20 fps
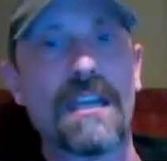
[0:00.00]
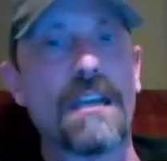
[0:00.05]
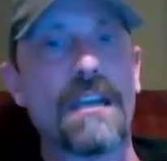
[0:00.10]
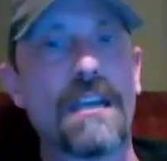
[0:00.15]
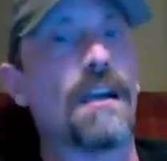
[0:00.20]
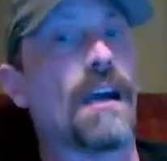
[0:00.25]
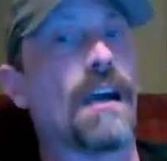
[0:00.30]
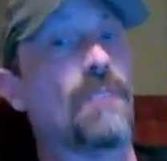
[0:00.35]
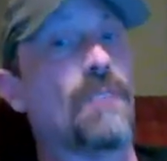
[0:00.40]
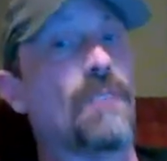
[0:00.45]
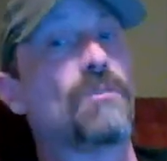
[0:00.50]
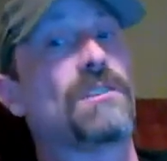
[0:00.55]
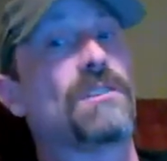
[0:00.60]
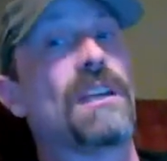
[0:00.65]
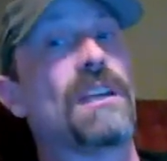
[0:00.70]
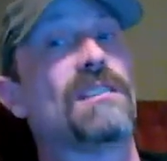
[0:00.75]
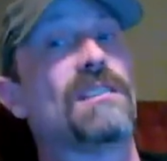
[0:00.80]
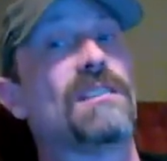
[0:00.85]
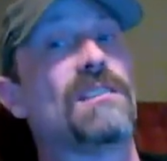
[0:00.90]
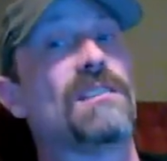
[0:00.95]
Iowa
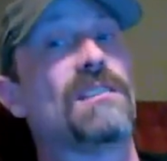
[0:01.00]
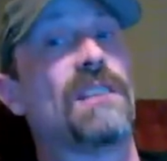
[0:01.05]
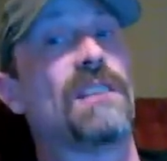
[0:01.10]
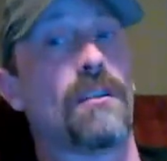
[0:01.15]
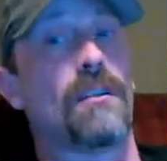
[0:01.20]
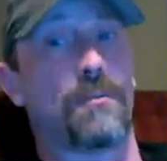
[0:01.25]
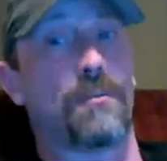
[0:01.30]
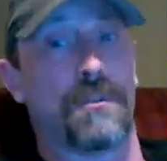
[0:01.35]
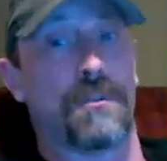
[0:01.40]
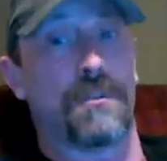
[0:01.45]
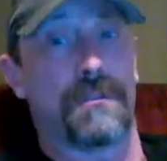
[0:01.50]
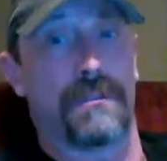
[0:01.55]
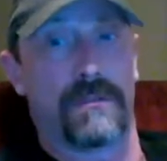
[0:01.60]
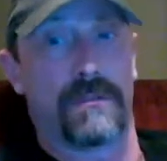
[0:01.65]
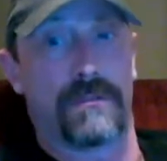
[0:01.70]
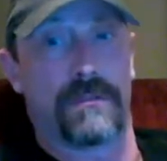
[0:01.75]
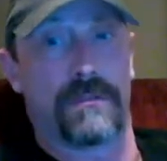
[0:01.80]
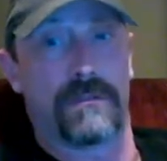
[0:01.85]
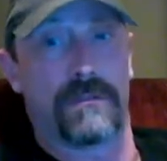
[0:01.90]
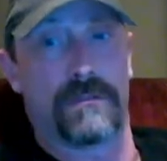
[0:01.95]
State's terrible.
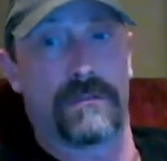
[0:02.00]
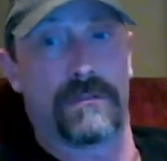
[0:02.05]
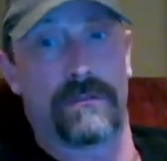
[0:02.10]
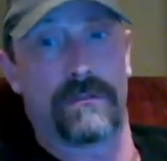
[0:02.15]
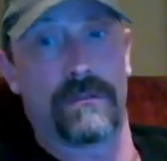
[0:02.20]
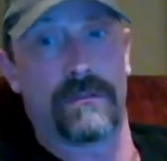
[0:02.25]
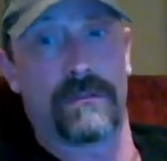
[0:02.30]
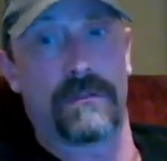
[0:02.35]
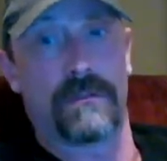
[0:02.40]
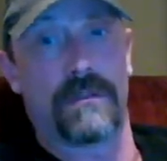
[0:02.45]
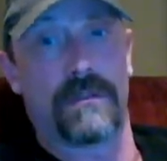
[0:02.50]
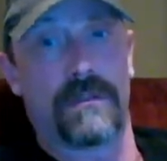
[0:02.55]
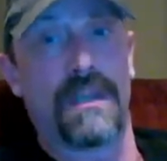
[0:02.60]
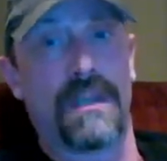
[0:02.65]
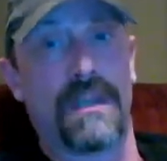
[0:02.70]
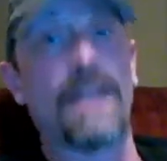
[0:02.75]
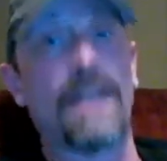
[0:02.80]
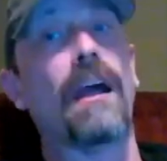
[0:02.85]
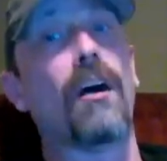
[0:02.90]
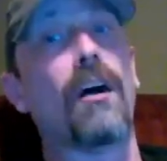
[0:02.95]

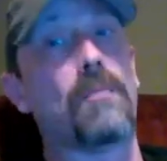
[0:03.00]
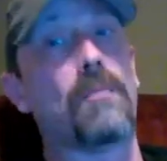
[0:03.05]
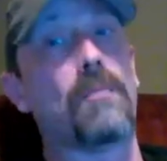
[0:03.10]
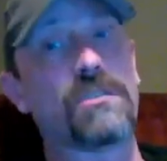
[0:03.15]
And they almost